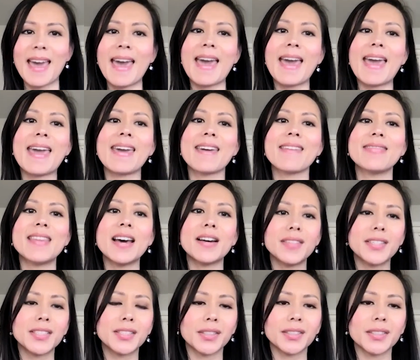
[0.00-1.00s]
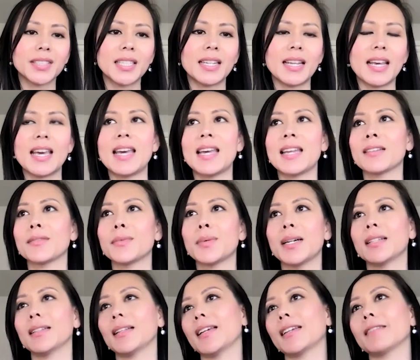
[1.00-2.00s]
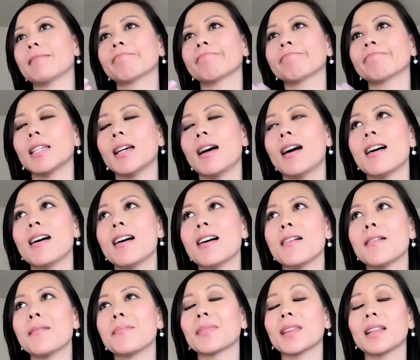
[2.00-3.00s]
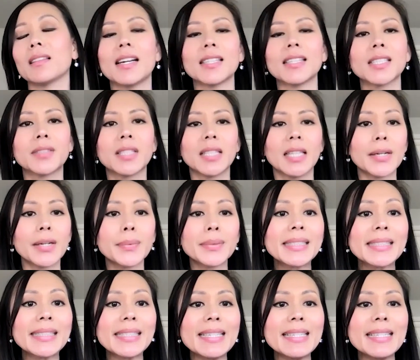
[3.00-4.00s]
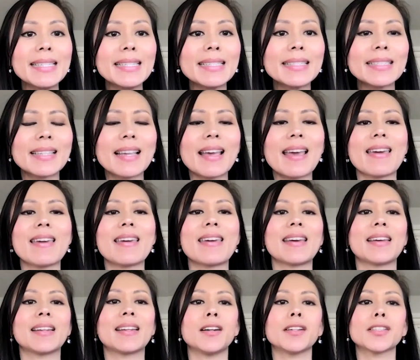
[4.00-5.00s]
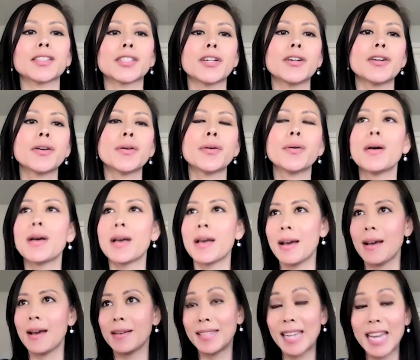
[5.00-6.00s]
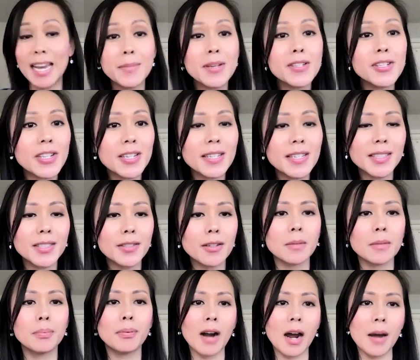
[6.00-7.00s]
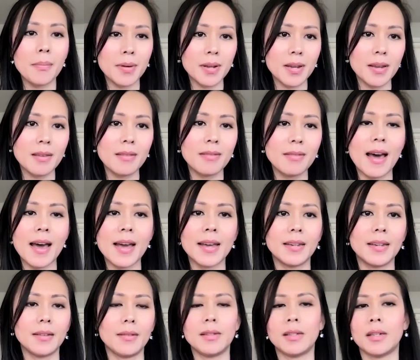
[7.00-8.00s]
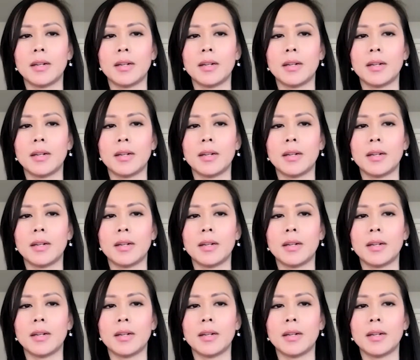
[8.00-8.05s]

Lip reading: and that resulted in lots of delinquencies and also damages to our property that the